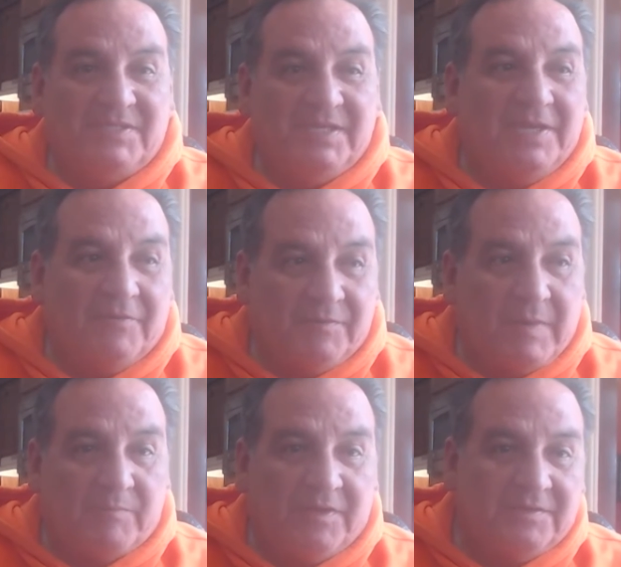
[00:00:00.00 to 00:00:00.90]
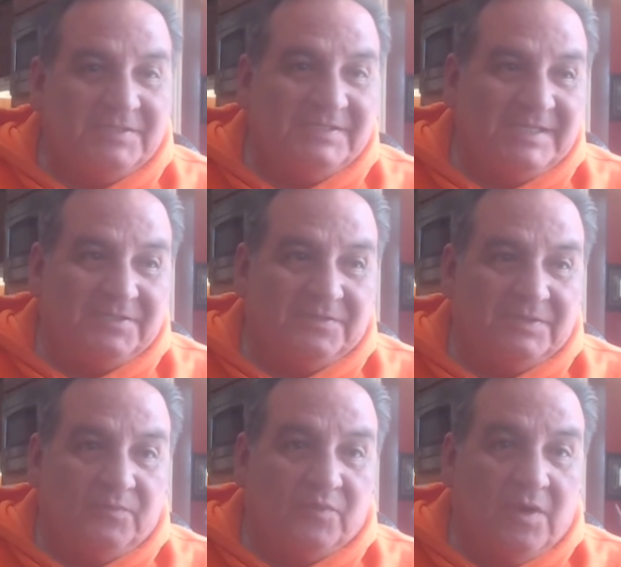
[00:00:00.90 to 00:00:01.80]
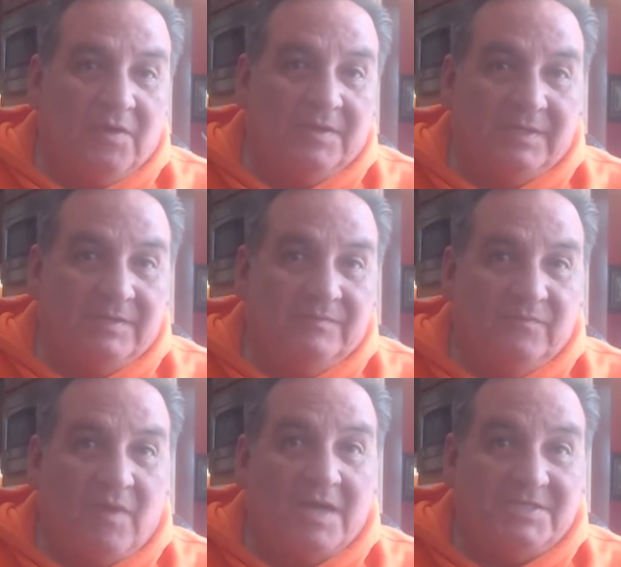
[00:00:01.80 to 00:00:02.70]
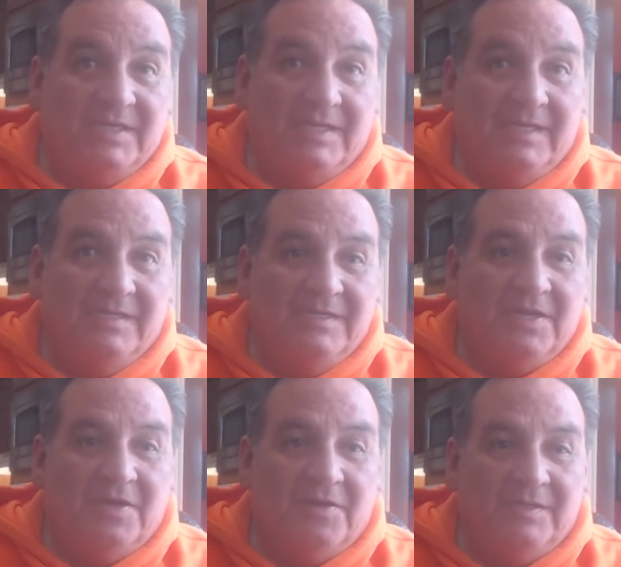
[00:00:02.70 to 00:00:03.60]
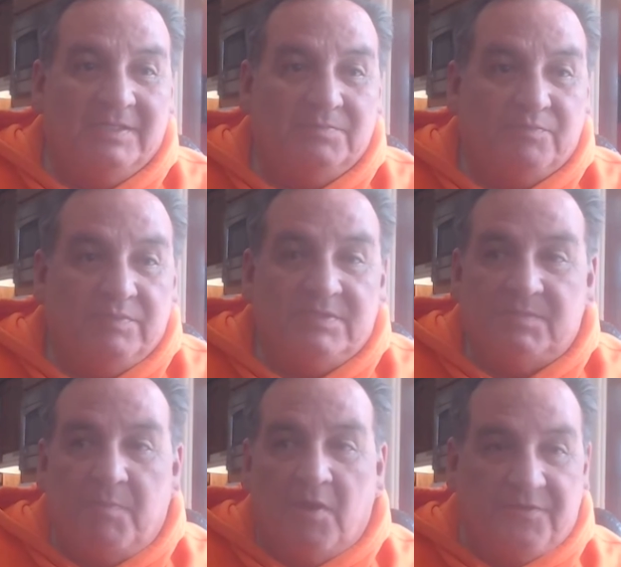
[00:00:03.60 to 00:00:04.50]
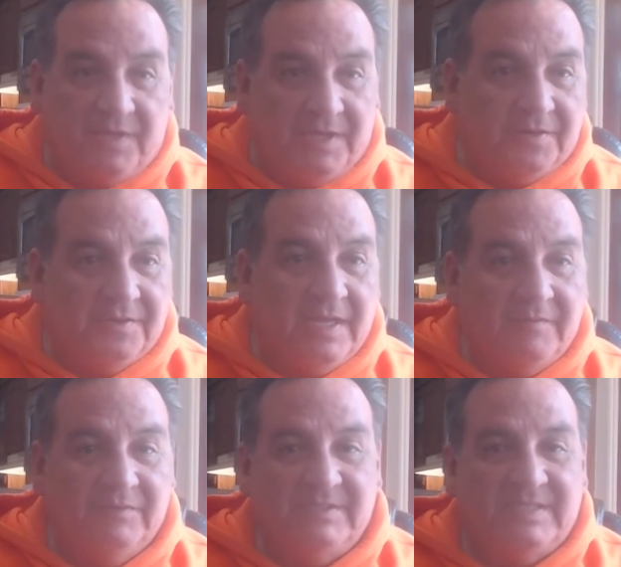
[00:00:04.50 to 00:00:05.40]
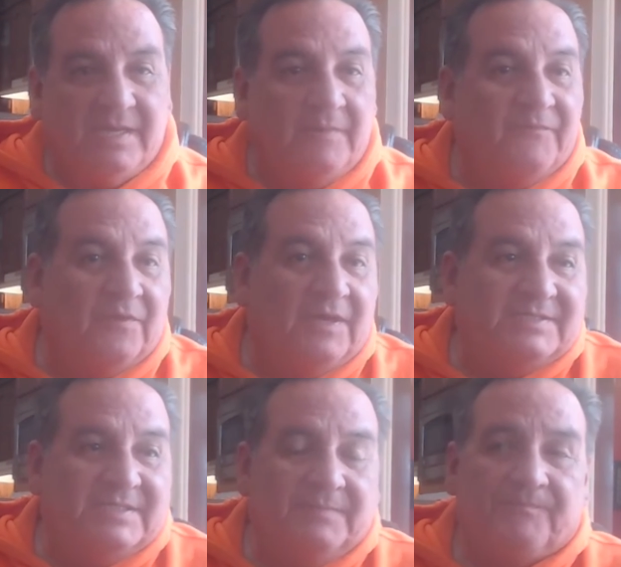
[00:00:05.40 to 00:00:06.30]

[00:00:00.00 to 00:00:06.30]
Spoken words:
sitting there with my brothers and sisters, and we're all watching, in this small theater that was set up for us,